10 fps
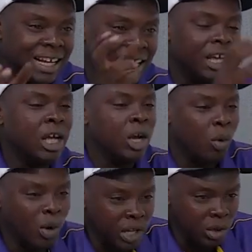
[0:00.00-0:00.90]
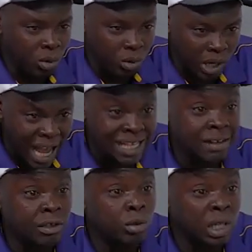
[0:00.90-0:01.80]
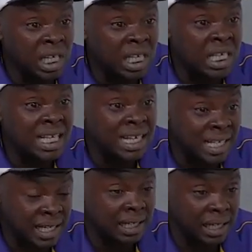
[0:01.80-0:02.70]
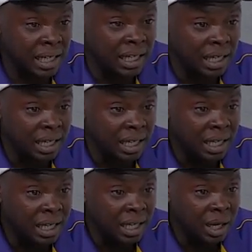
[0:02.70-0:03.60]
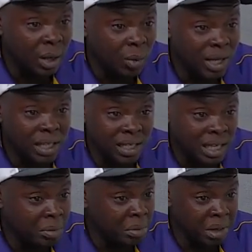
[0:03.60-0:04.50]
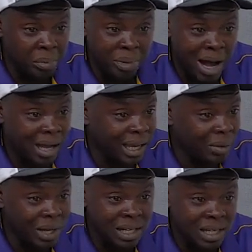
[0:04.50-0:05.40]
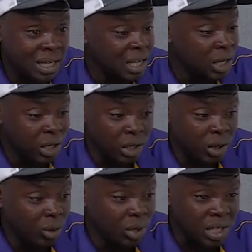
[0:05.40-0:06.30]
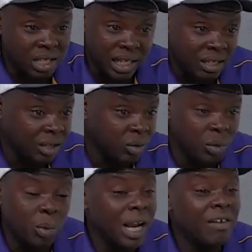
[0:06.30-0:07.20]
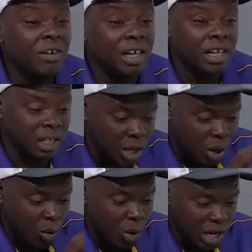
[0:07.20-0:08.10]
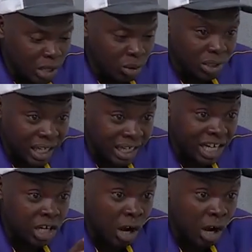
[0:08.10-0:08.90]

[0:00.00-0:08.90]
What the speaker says: what do you guys have to do consistently, whether it's keep him in the pocket, whether it's, you know, stick to the, whatever it is, what do you think that y'all have to do